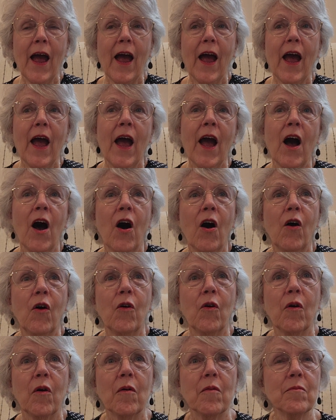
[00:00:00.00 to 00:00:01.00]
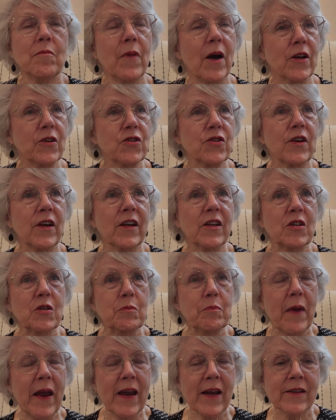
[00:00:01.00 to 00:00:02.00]
How much
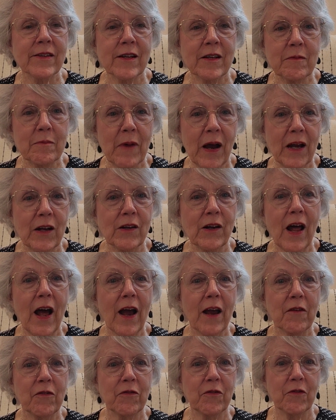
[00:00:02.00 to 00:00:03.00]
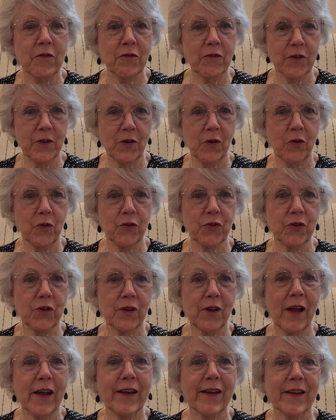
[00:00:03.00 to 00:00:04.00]
expanded my life feels
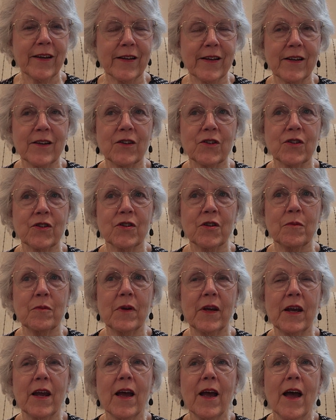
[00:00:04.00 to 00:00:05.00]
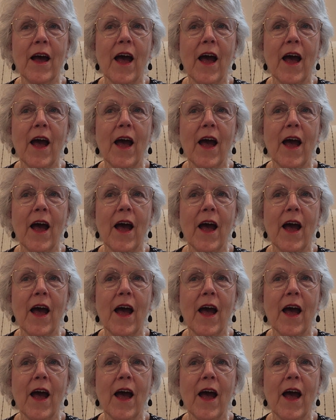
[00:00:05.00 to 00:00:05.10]
like it is to me,